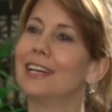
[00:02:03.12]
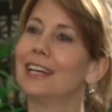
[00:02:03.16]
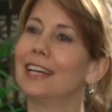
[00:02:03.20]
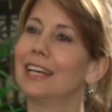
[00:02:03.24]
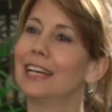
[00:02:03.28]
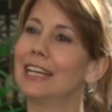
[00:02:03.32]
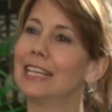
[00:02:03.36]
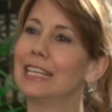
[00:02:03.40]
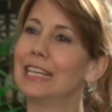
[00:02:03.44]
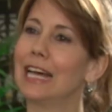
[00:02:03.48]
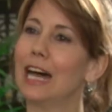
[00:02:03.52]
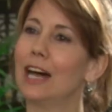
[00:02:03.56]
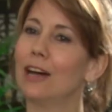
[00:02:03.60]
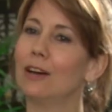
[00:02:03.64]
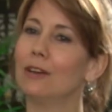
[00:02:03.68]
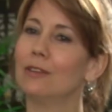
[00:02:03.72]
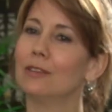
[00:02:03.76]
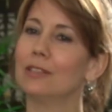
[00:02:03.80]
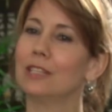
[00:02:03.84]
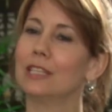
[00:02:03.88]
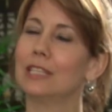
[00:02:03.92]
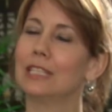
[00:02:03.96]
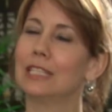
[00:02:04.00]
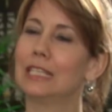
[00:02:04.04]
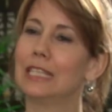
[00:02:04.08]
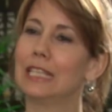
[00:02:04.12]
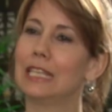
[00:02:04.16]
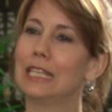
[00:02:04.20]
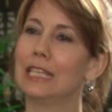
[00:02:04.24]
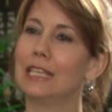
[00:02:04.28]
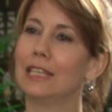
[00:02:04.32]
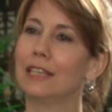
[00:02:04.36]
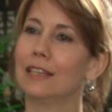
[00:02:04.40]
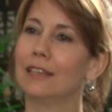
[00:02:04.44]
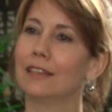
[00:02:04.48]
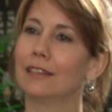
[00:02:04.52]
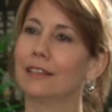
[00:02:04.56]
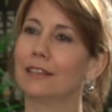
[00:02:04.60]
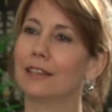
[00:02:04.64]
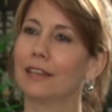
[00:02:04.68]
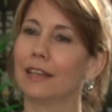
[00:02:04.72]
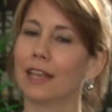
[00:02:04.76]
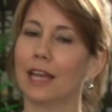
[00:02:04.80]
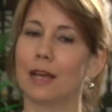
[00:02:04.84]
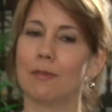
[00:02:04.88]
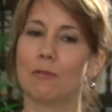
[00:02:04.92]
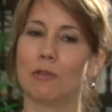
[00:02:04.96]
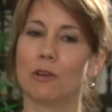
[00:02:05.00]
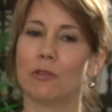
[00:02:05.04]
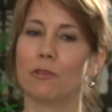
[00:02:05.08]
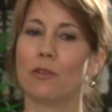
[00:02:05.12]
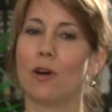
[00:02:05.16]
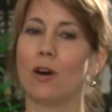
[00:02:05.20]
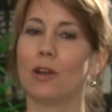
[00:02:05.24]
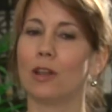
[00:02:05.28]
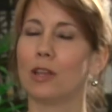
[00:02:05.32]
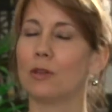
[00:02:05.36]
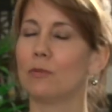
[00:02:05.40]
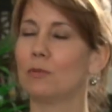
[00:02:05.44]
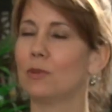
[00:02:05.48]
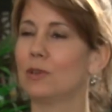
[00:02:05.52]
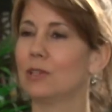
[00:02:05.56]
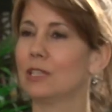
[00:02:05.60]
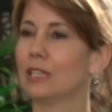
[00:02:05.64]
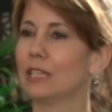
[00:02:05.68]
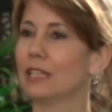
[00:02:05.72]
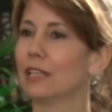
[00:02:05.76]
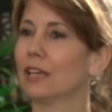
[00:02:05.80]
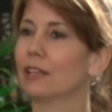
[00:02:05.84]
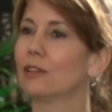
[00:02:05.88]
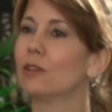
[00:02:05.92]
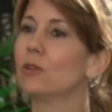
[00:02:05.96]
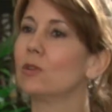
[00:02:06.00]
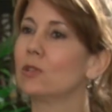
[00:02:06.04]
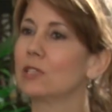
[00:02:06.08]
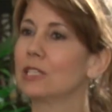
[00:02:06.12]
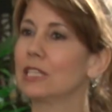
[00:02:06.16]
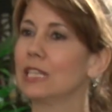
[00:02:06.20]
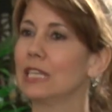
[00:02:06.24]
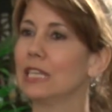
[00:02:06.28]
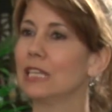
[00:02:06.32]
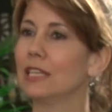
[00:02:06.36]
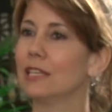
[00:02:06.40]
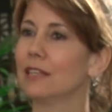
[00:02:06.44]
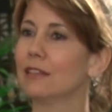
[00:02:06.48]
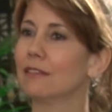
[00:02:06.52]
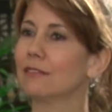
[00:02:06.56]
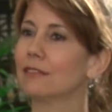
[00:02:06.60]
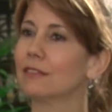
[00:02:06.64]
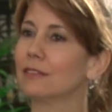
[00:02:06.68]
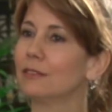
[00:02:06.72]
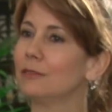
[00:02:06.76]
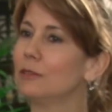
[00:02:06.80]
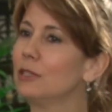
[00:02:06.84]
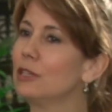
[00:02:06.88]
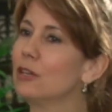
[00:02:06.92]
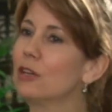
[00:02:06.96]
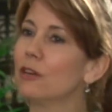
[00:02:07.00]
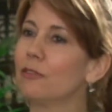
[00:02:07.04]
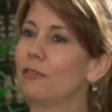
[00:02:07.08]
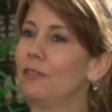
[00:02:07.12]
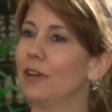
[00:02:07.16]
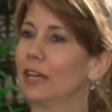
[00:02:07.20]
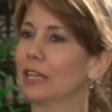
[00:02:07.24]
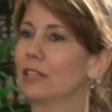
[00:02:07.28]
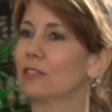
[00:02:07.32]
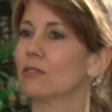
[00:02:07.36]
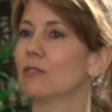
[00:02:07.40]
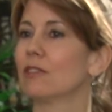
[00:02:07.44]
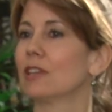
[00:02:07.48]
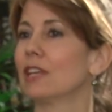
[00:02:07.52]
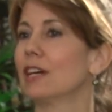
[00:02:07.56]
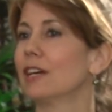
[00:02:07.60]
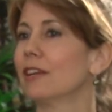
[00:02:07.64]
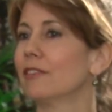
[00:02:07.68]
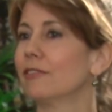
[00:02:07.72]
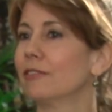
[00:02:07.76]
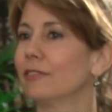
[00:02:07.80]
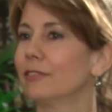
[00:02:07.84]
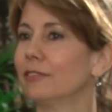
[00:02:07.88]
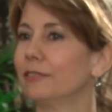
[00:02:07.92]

And how did the glamour of Hollywood and that whole scene affect your life?